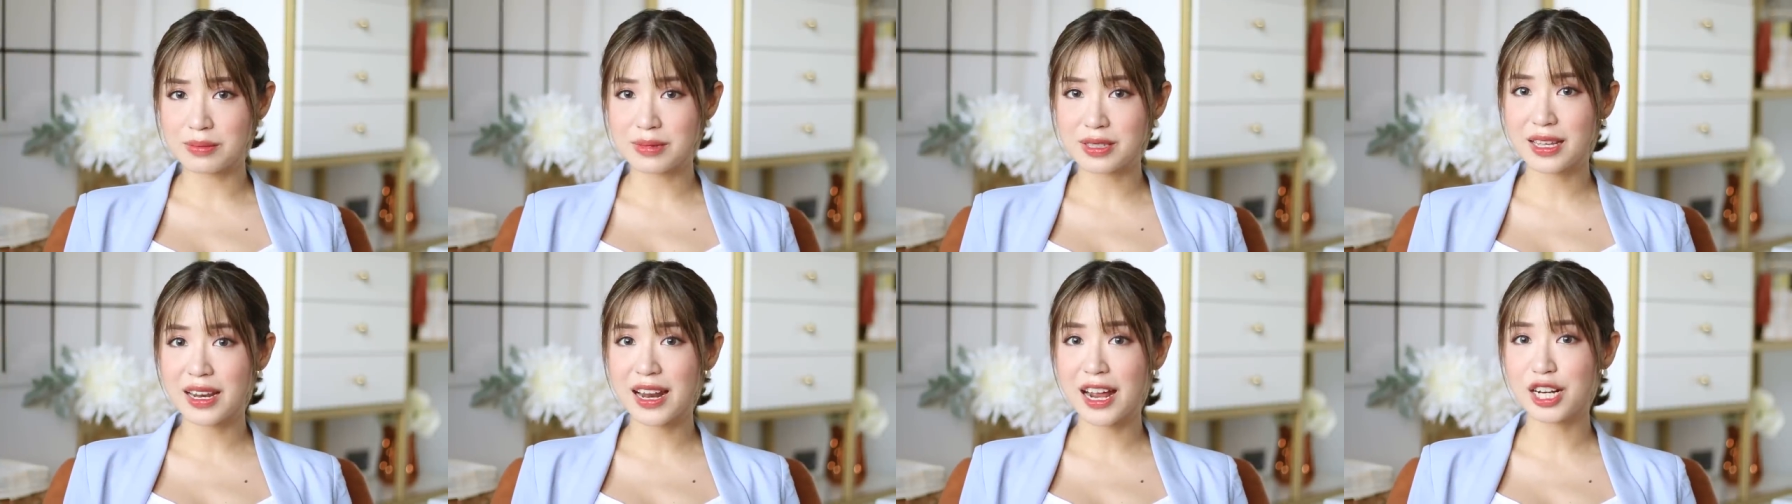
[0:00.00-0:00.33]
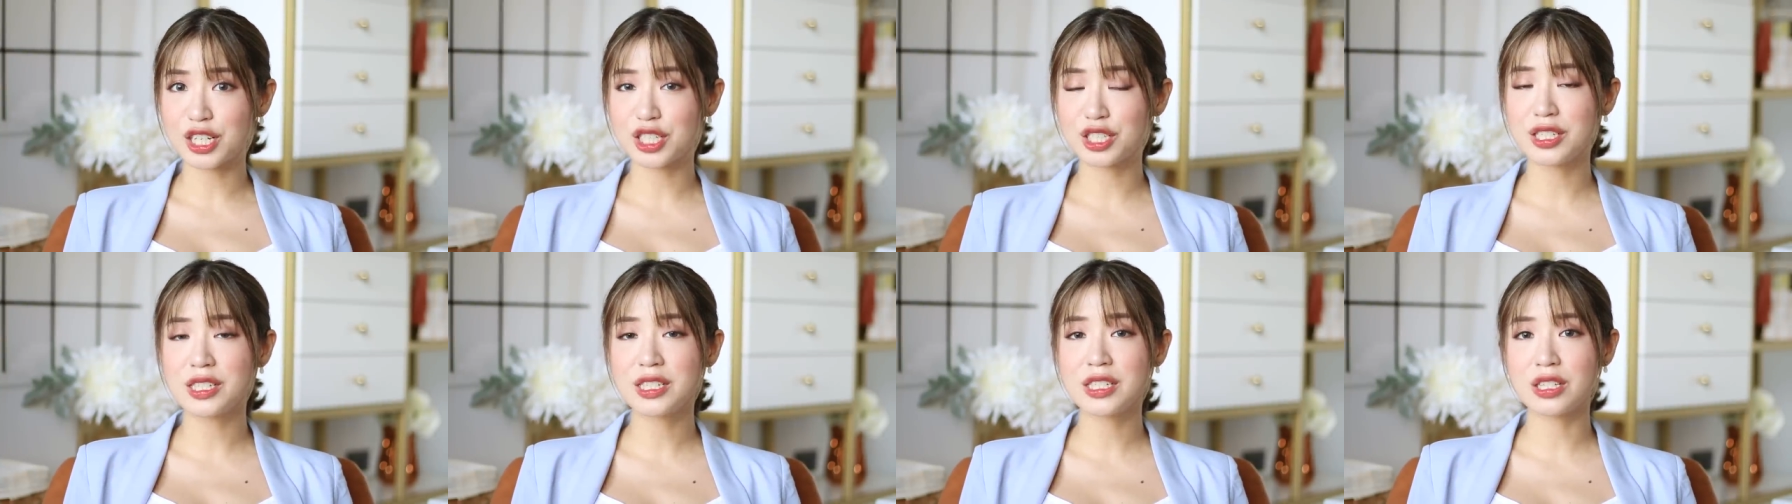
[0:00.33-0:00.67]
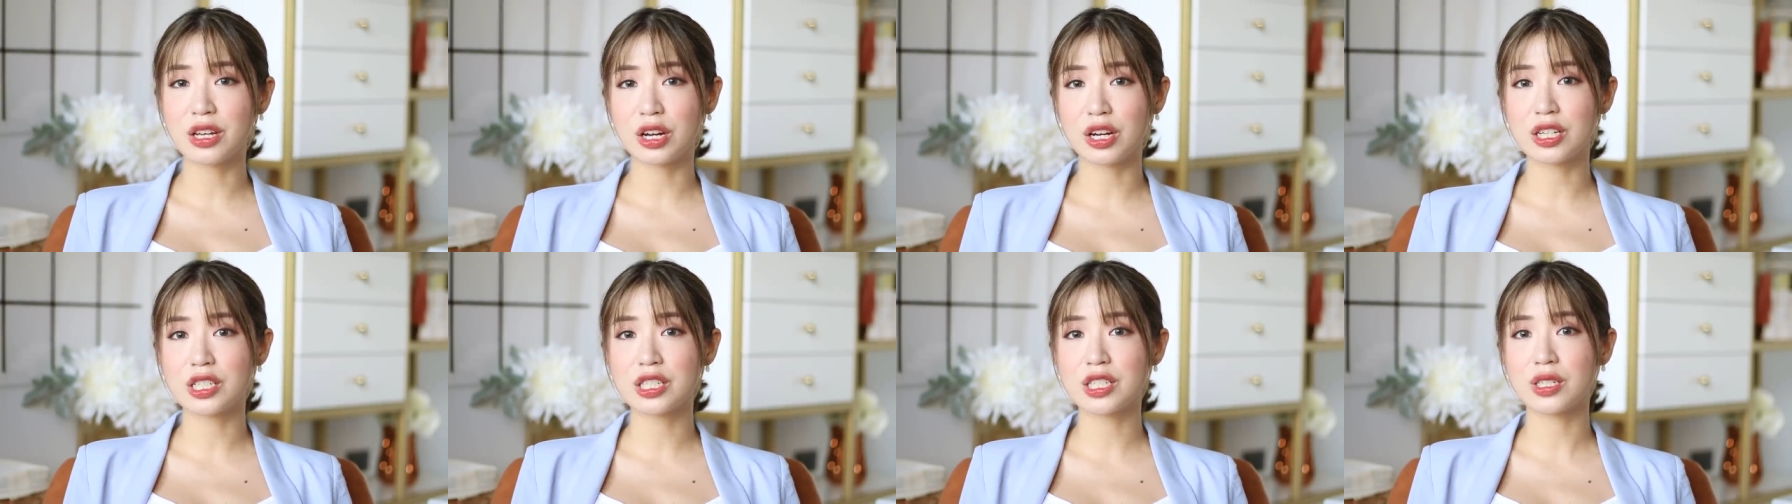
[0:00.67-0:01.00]
it actually
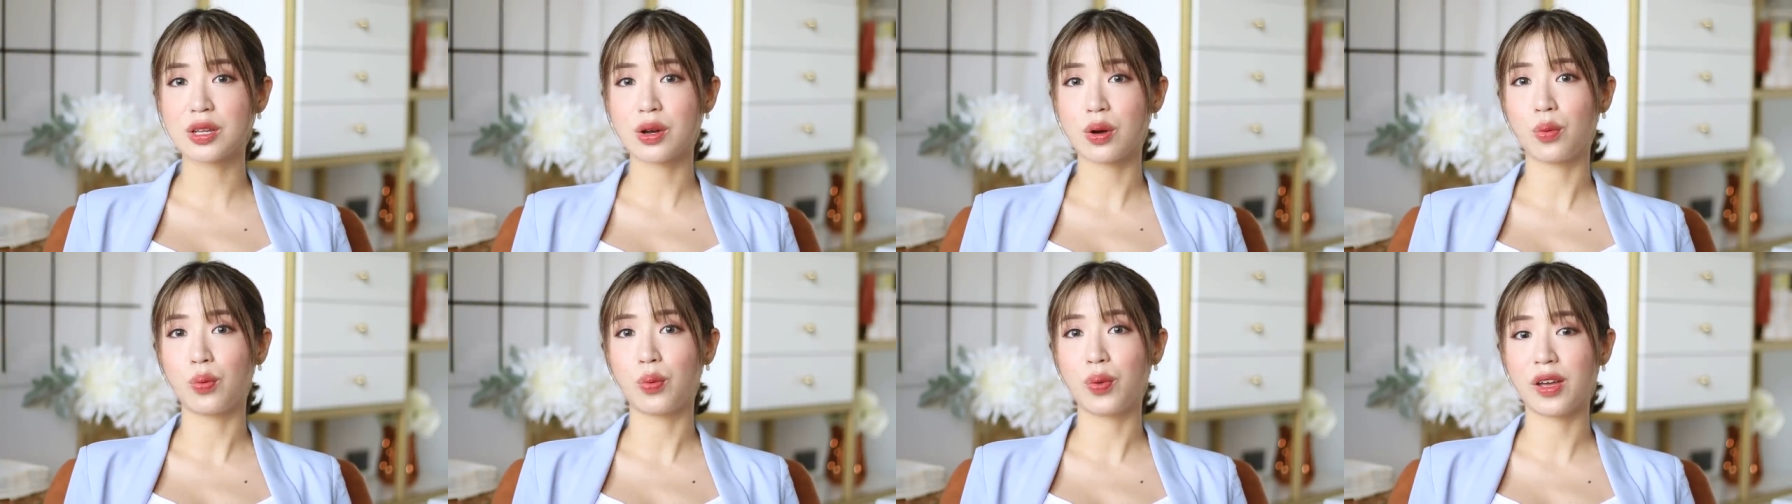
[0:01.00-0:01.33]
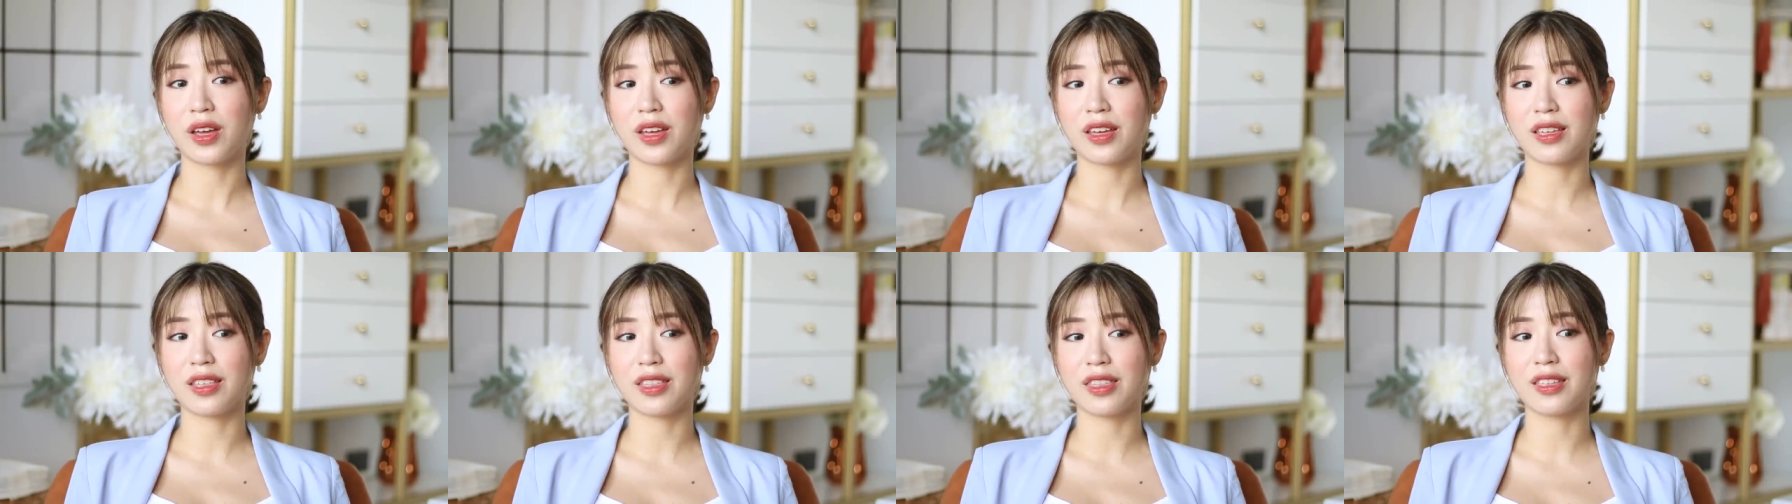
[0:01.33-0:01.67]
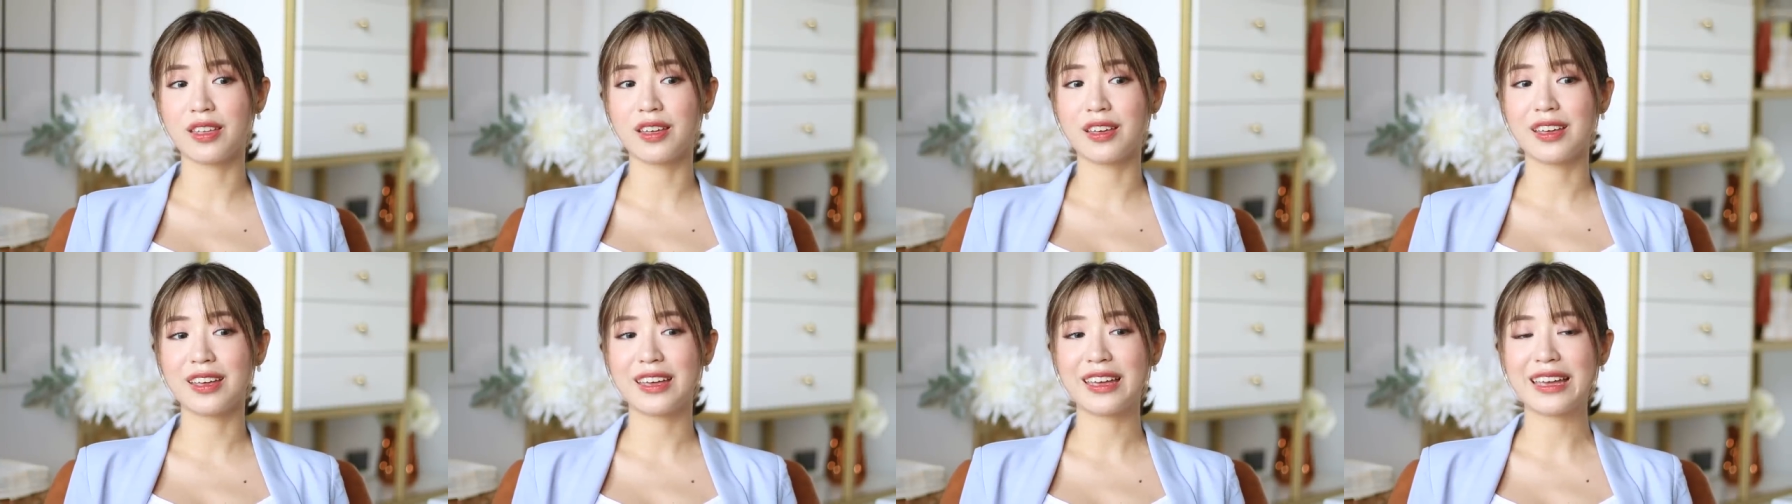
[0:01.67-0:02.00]
starts with